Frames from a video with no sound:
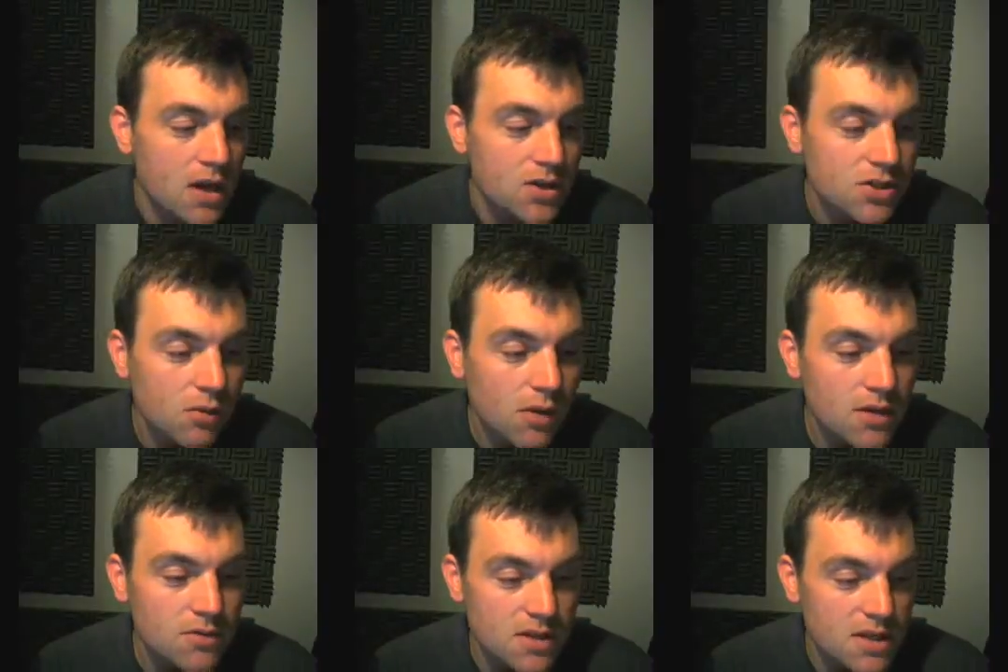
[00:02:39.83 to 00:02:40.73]
You still want
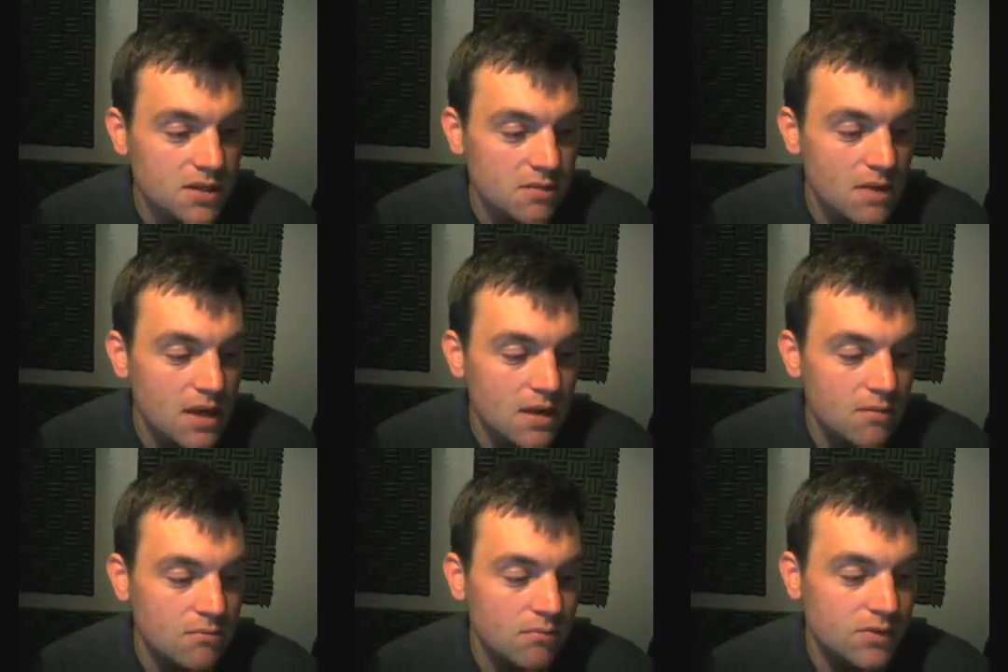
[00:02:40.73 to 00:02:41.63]
to use these
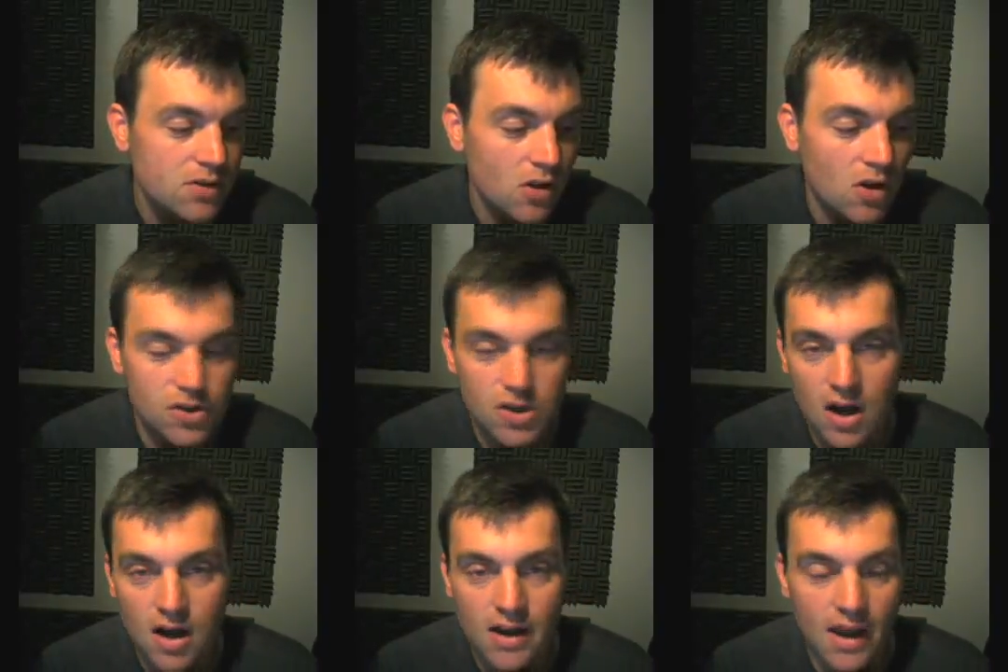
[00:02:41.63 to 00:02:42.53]
medium to long
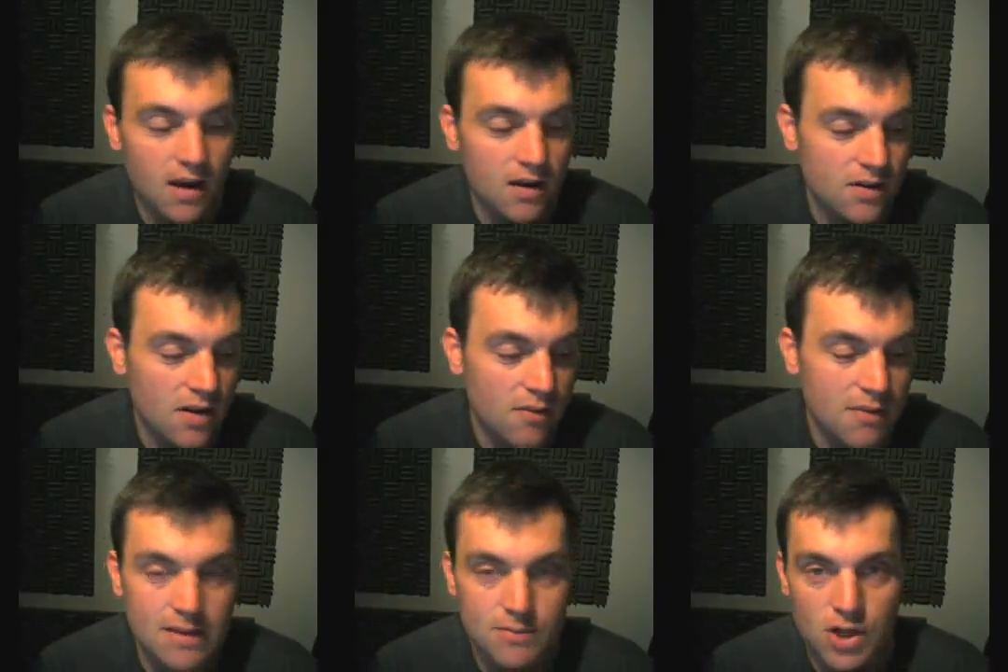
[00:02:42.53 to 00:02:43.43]
shot and the
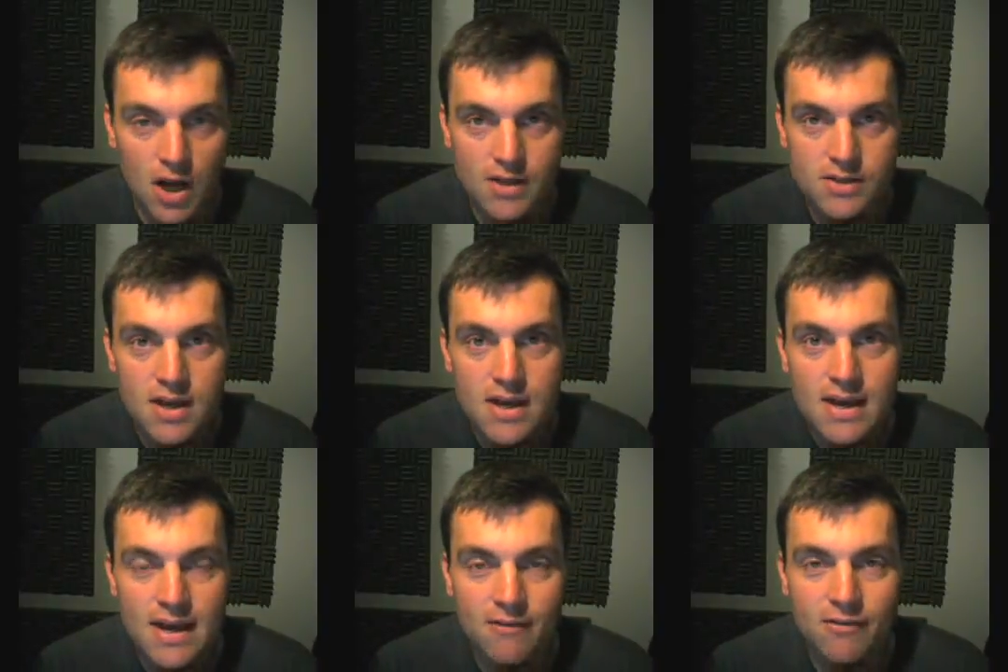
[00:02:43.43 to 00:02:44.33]
medium shots
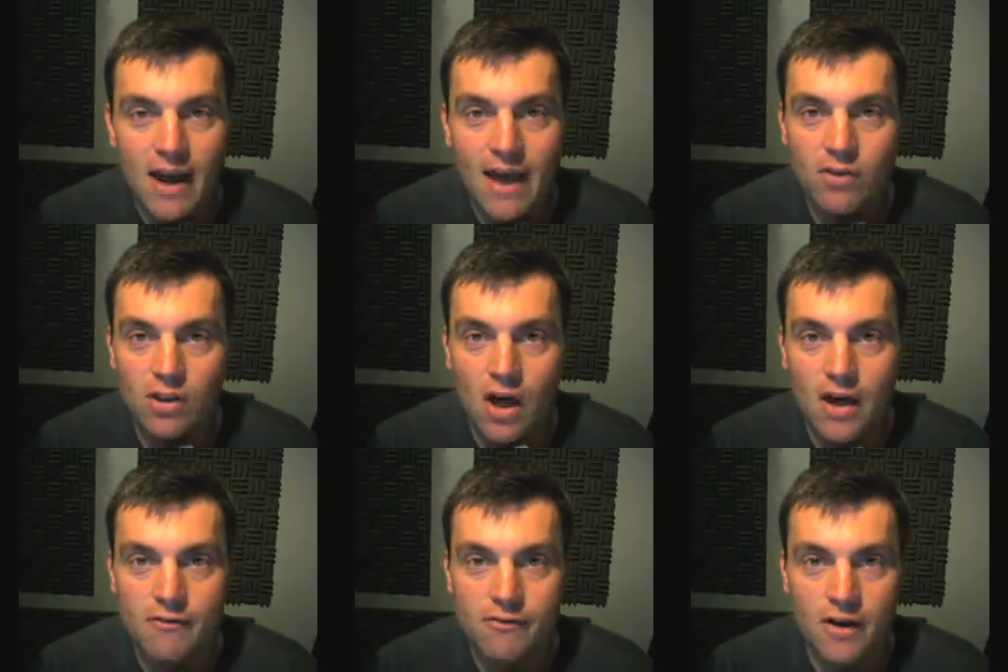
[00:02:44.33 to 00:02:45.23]
if I have a
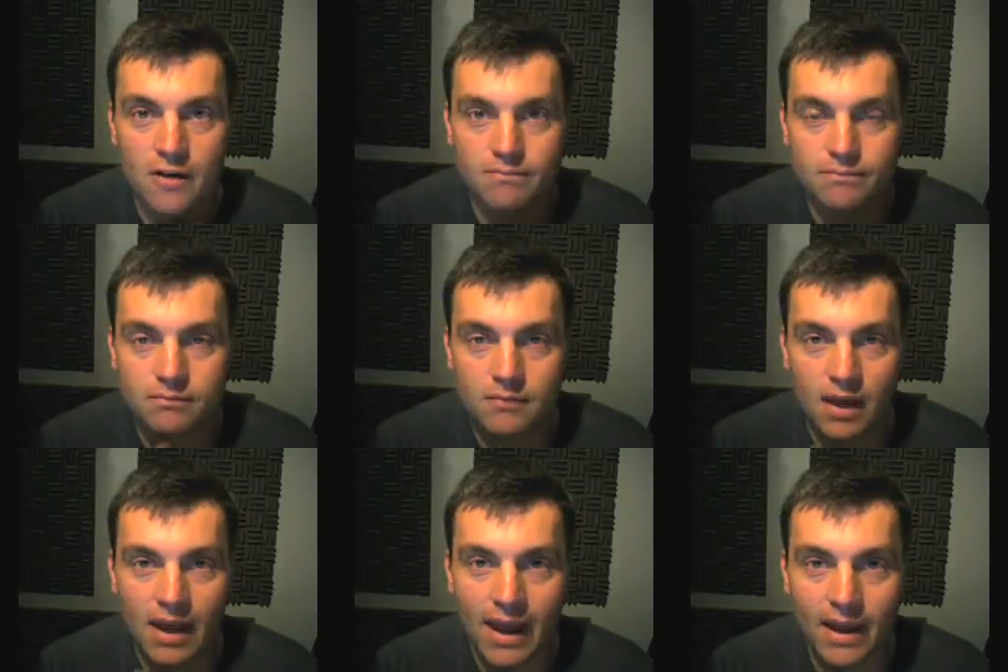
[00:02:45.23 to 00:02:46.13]
lot of
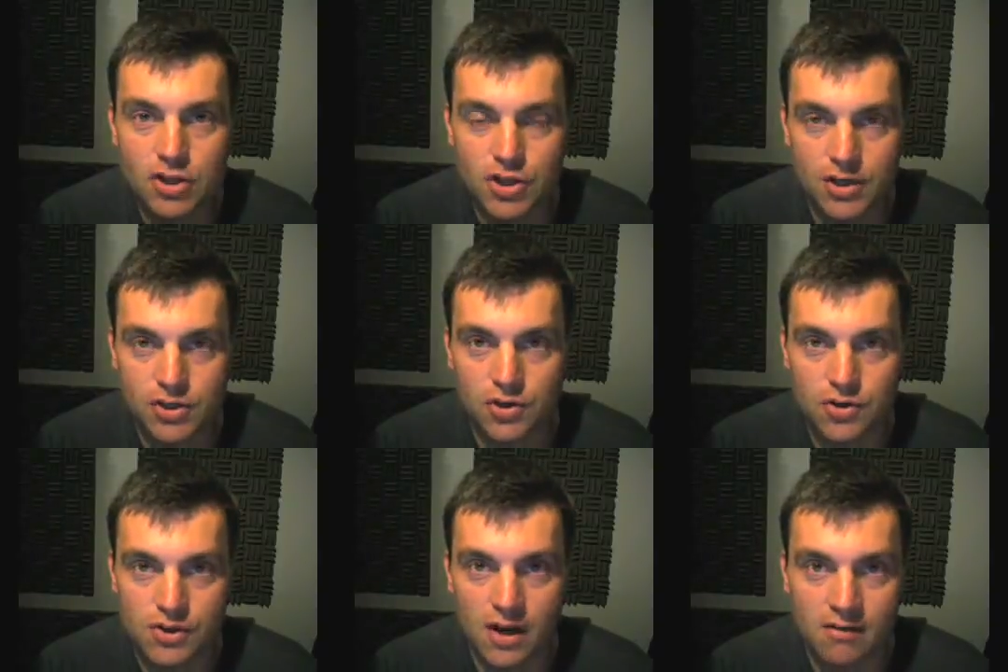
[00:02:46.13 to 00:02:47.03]
hand
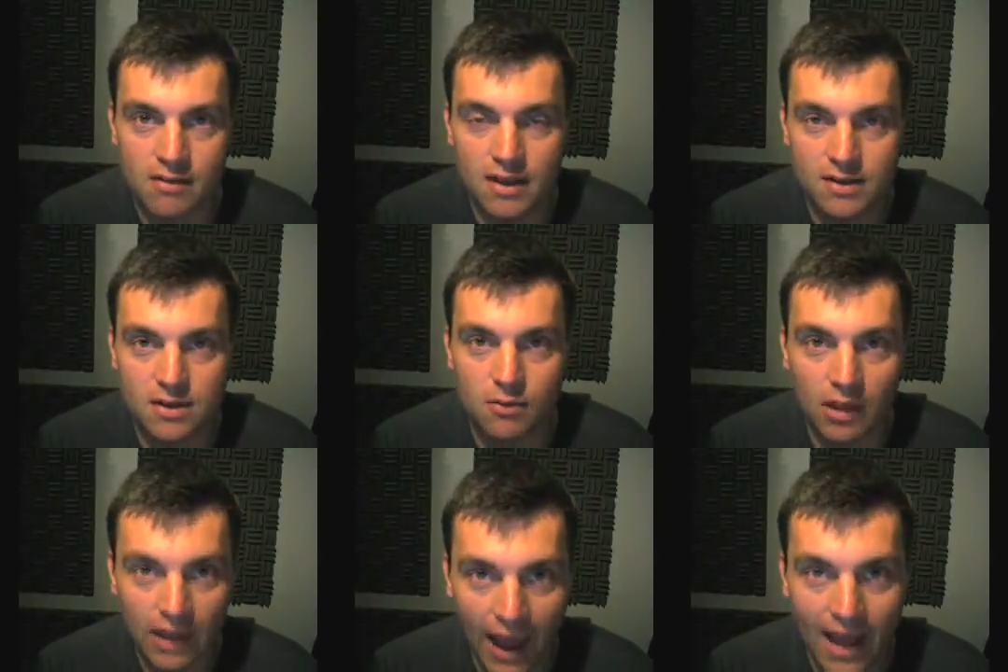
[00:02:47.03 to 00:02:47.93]
gestures and things that
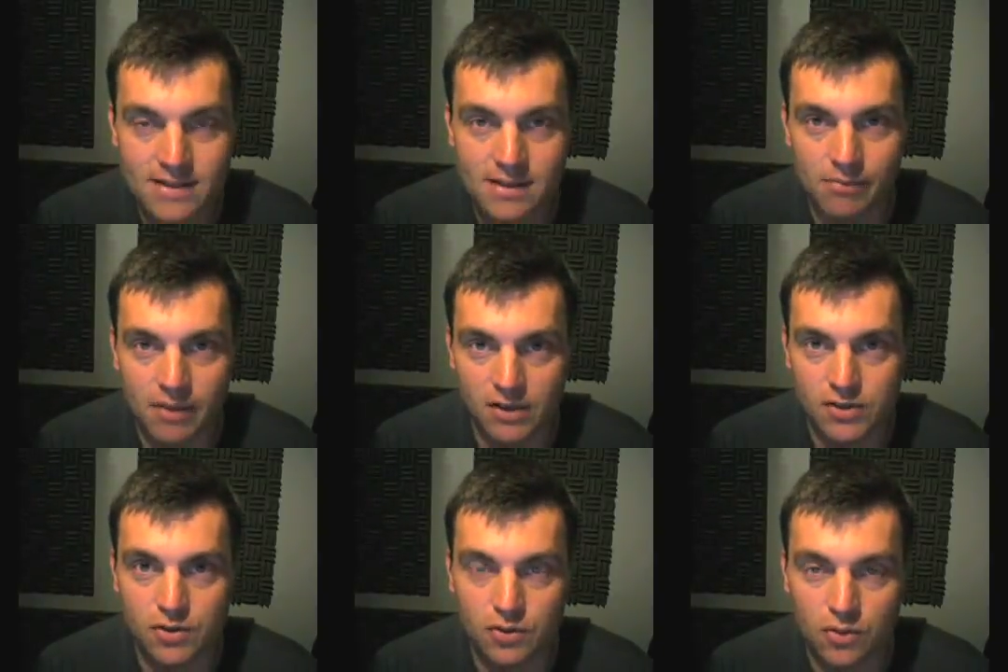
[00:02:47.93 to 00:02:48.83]
really add something
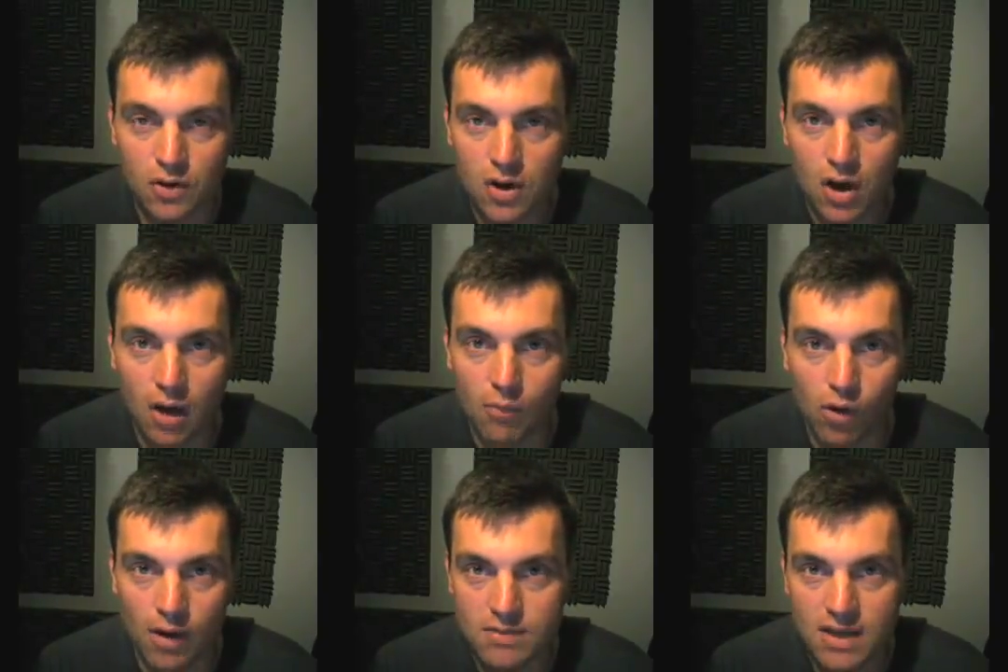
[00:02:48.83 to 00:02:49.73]
to
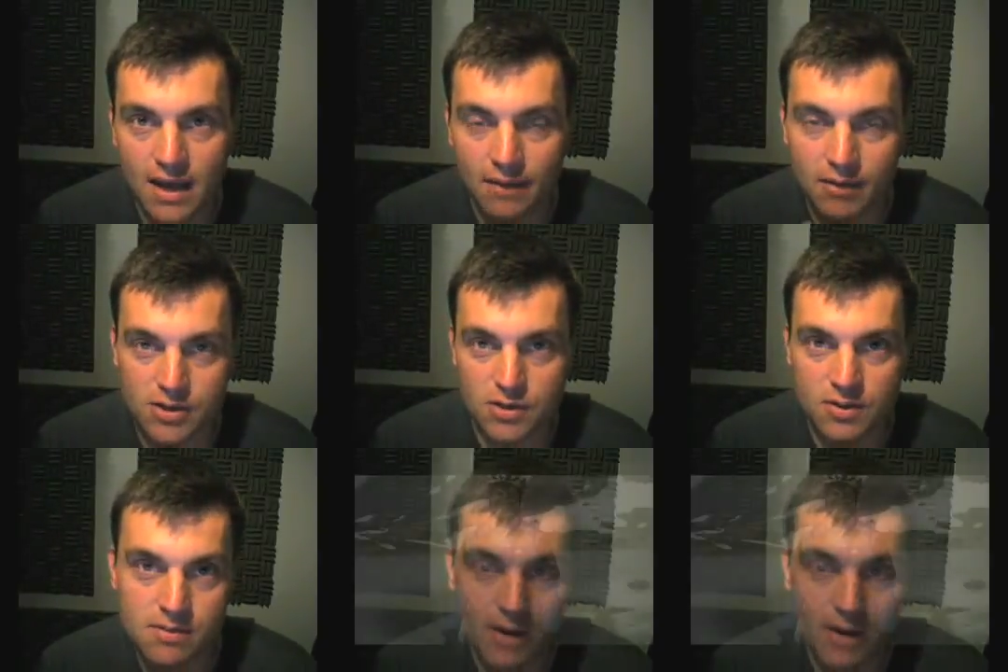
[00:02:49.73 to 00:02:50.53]
what I'm saying, because you can see my